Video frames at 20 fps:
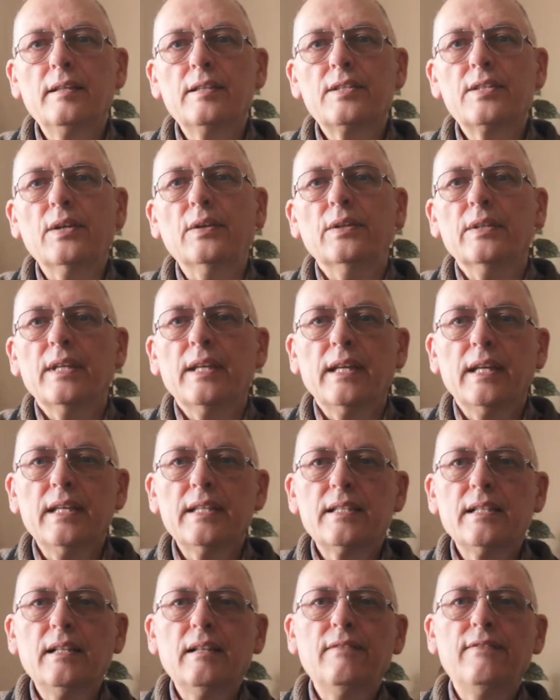So
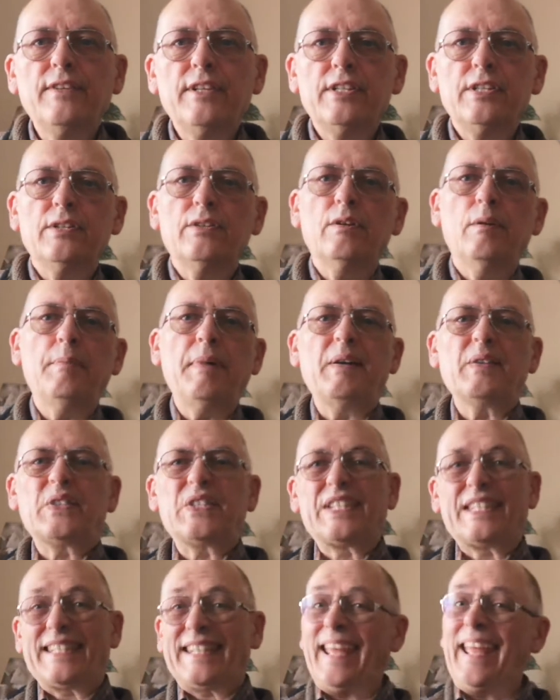here's a little video about
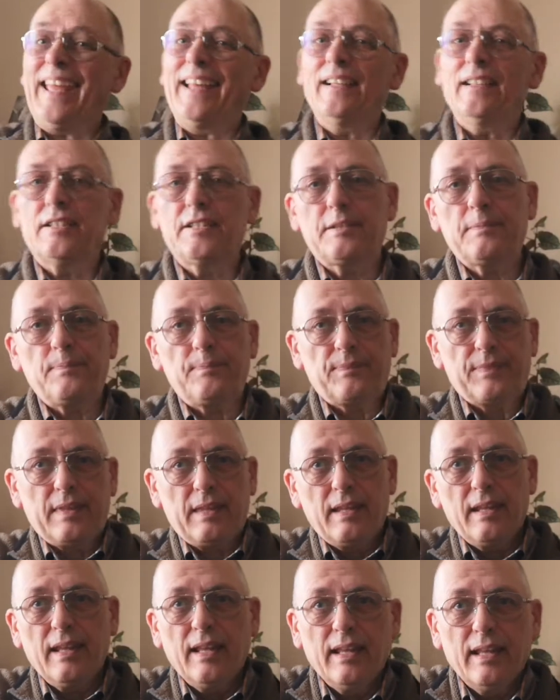scales.
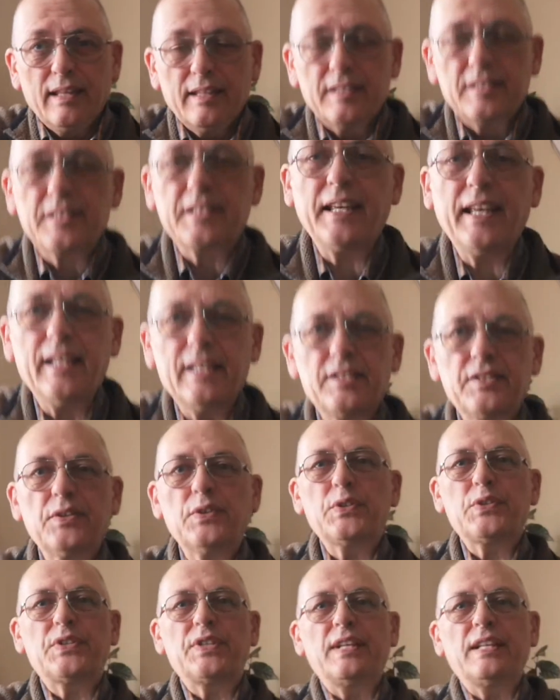Scales,
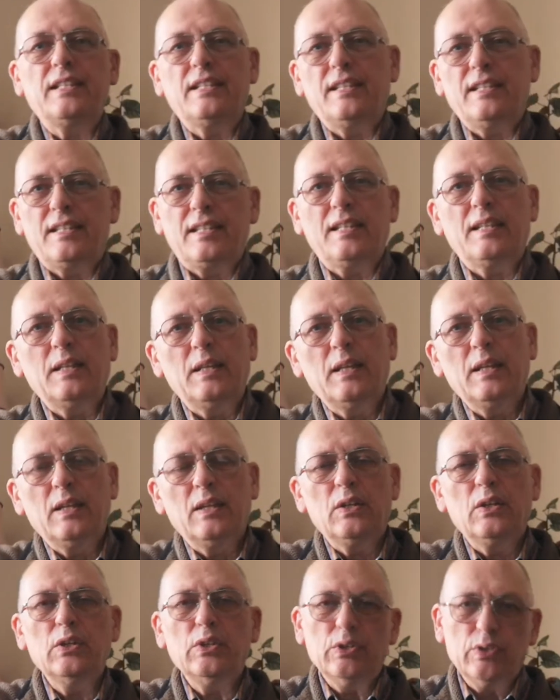those things that
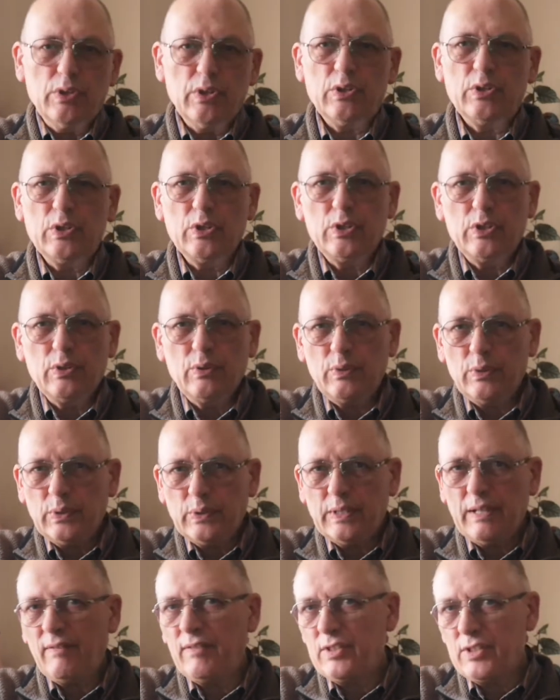you know you should do and you
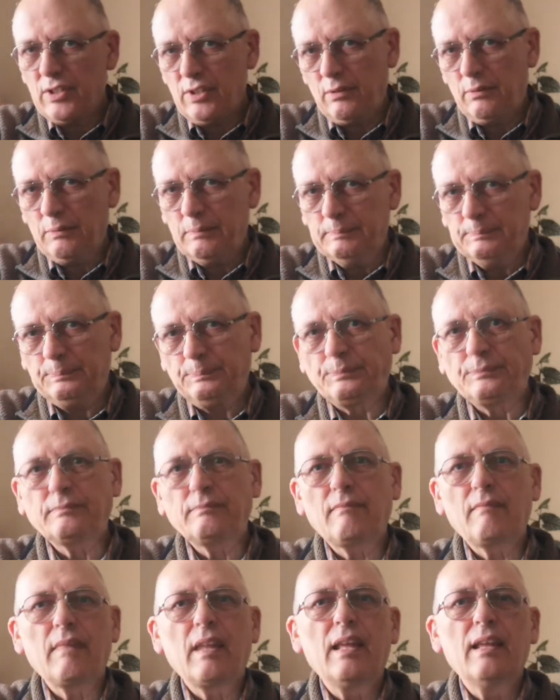never do.
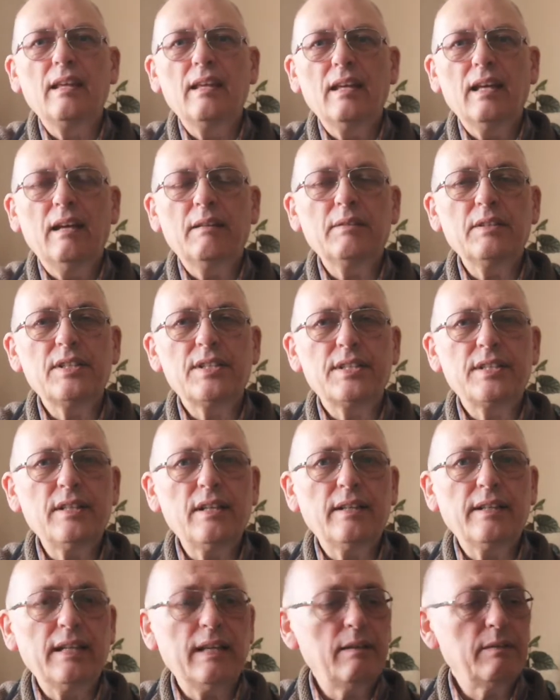I'm going to
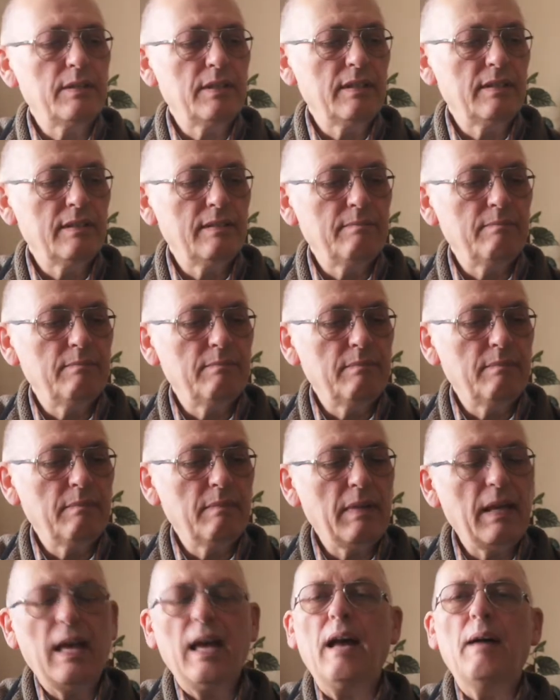start out
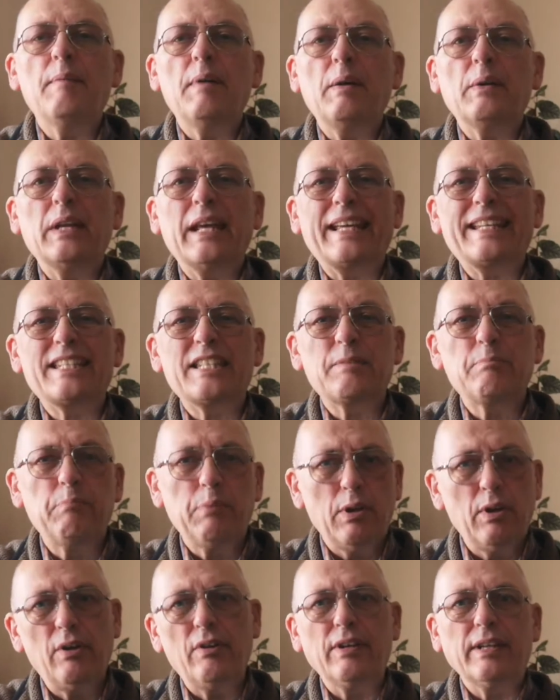about
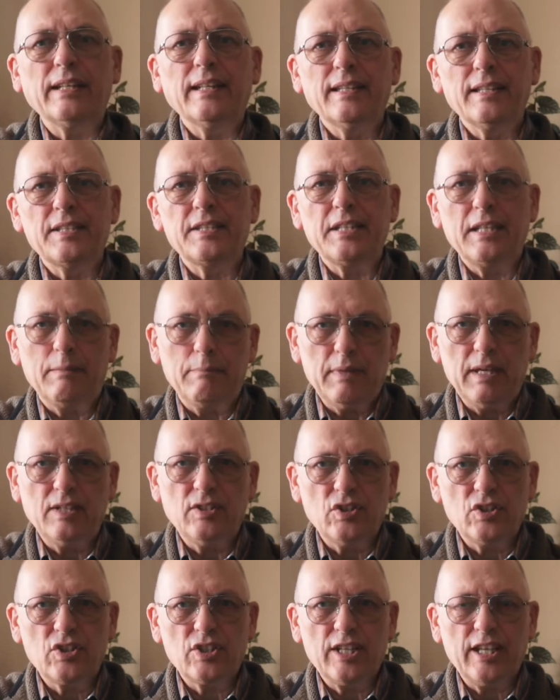exploring the C
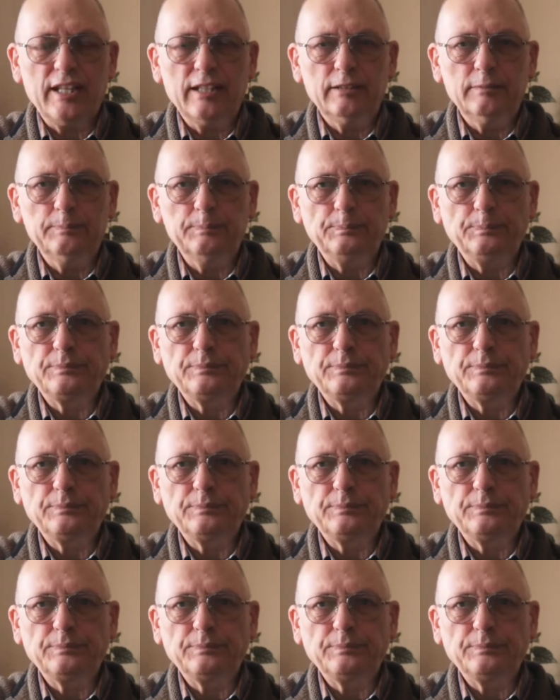major scale.